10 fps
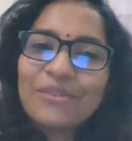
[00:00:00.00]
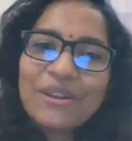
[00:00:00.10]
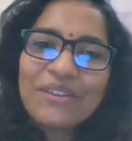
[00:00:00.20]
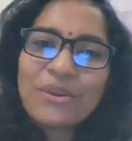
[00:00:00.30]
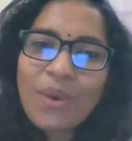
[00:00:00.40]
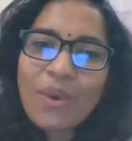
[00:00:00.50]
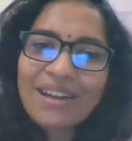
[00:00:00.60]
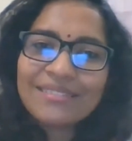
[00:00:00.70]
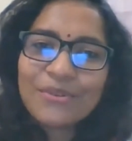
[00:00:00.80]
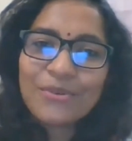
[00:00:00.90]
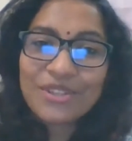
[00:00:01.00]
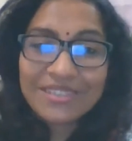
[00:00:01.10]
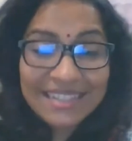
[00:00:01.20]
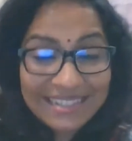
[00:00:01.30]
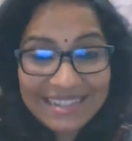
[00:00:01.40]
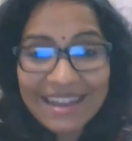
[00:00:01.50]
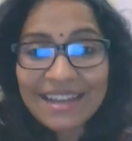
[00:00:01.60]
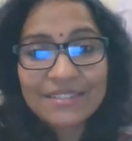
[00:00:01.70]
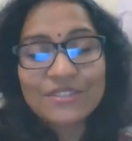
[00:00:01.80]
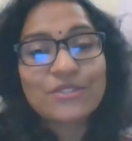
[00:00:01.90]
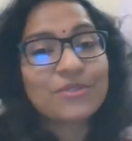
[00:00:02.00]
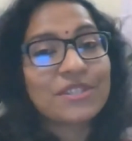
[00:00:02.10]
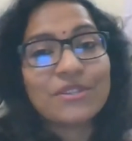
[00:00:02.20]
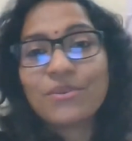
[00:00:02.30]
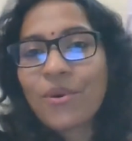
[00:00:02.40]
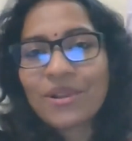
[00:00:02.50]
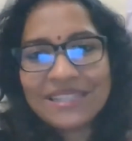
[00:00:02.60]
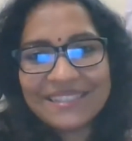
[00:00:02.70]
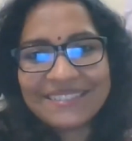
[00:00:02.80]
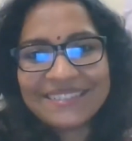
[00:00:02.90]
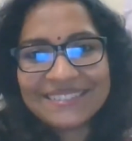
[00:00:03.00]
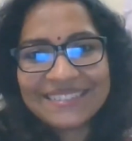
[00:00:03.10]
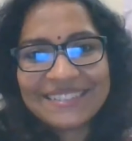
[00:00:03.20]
everyone. Really glad to see you all here.